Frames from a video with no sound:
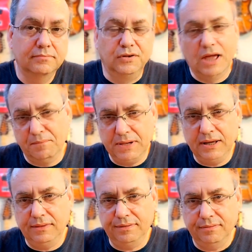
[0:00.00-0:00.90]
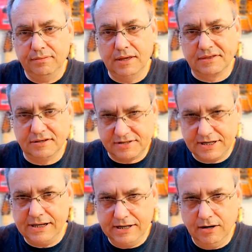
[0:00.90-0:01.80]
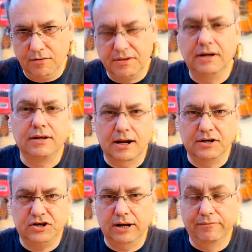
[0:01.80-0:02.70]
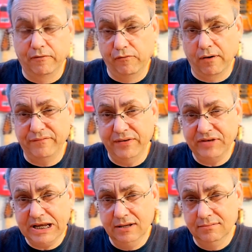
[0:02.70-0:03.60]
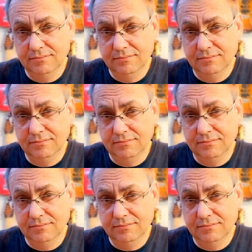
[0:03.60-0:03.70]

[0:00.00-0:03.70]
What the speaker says: Would that mean that the CEO then got a check for $450?